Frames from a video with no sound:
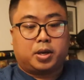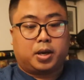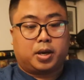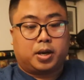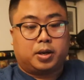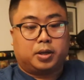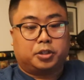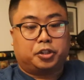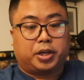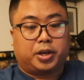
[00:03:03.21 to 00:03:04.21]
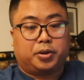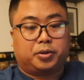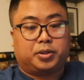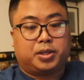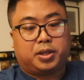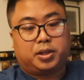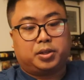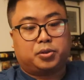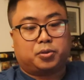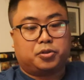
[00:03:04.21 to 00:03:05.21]
And share your tea
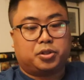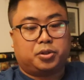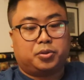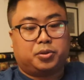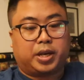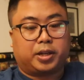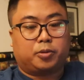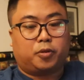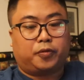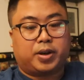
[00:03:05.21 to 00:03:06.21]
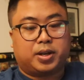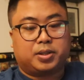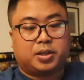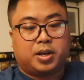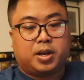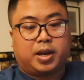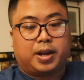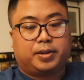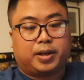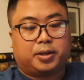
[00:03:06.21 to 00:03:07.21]
social, use Hacktoberfest
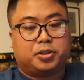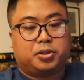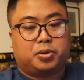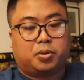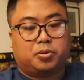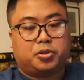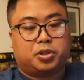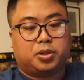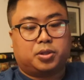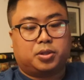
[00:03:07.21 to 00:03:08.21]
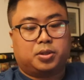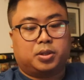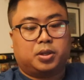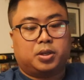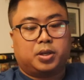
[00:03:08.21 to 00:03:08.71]
and tag DigitalOcean,